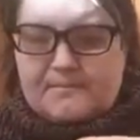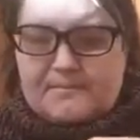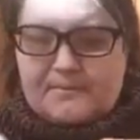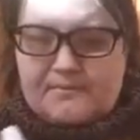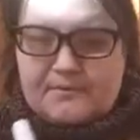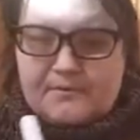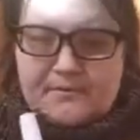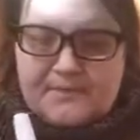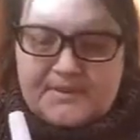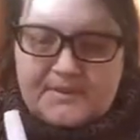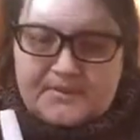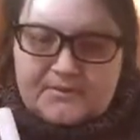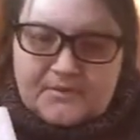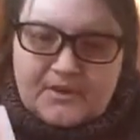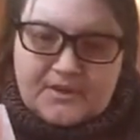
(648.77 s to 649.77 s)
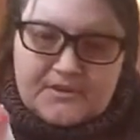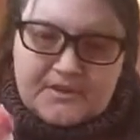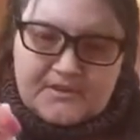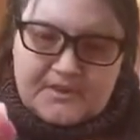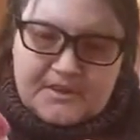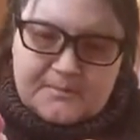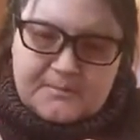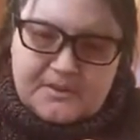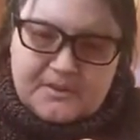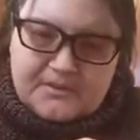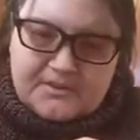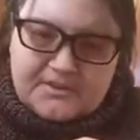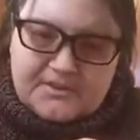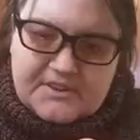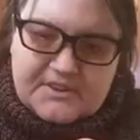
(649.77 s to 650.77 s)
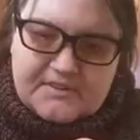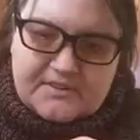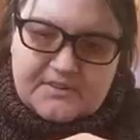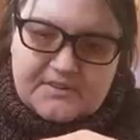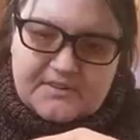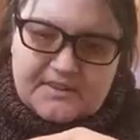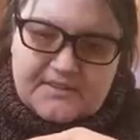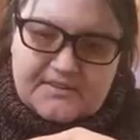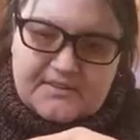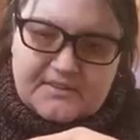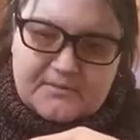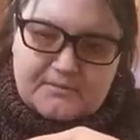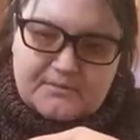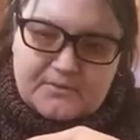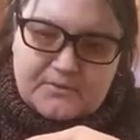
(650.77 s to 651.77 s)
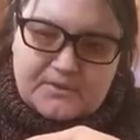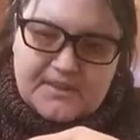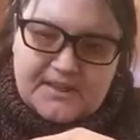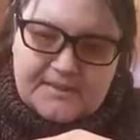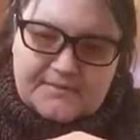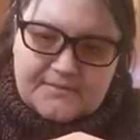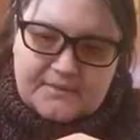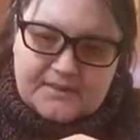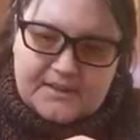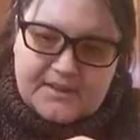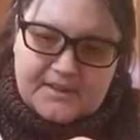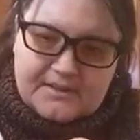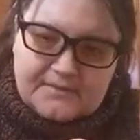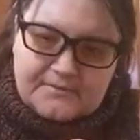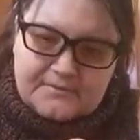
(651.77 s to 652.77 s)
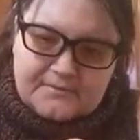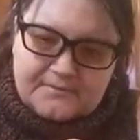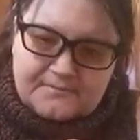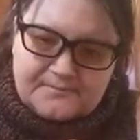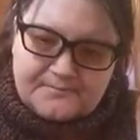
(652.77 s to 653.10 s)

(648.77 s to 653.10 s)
Preferably don't knock your nail polish down, because that's going to ruin half your life.